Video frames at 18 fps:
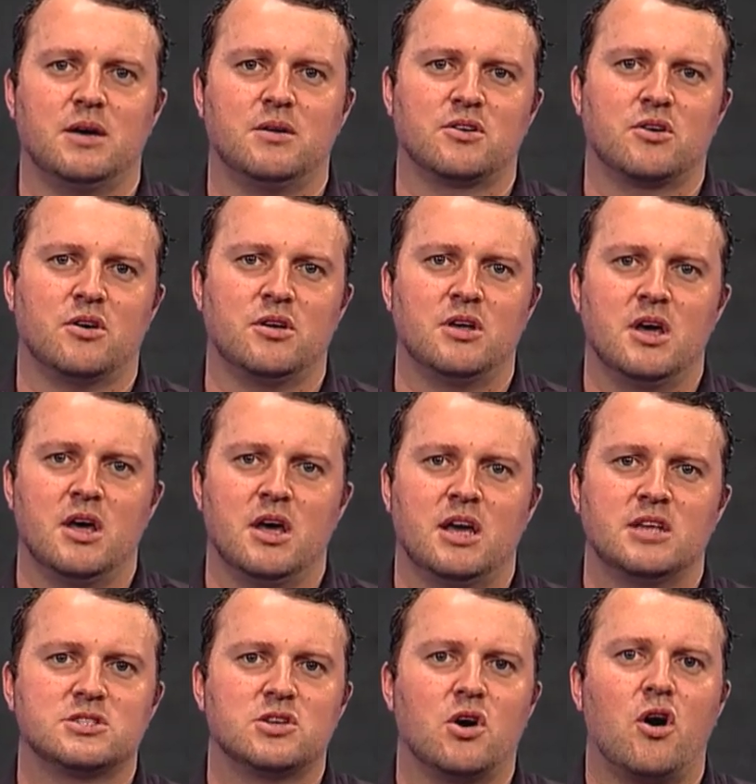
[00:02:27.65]
They've got
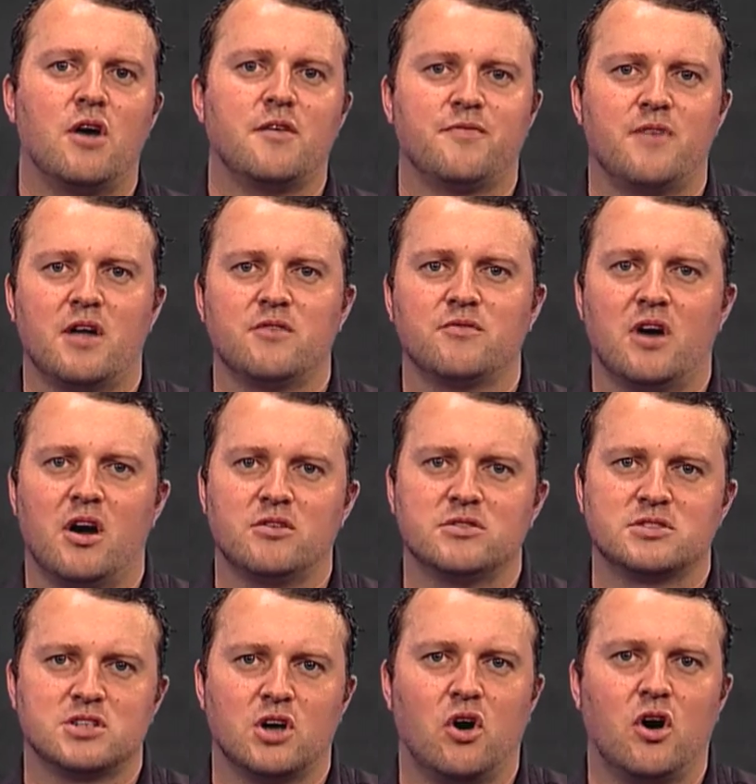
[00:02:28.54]
entire front
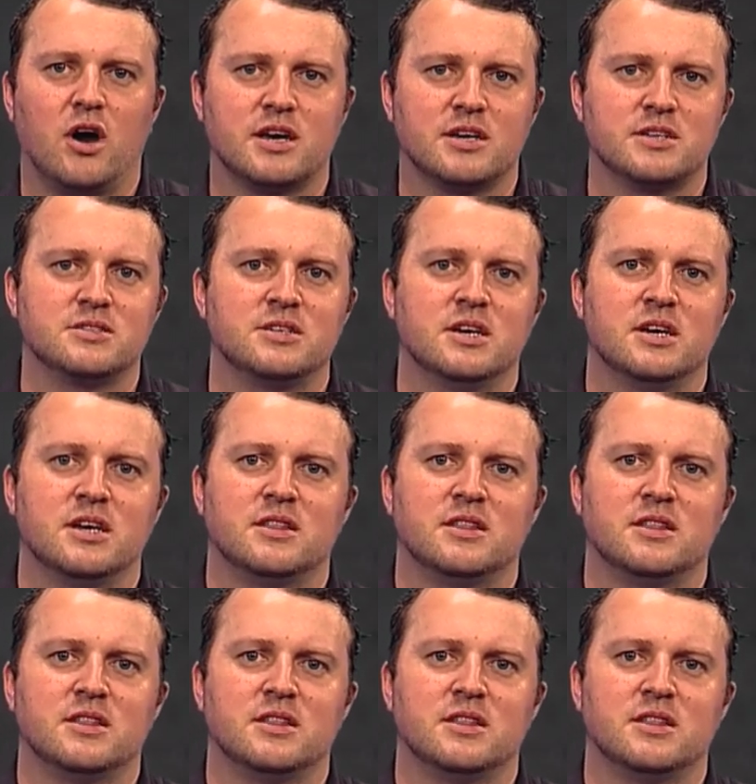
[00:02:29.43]
rows Tigers.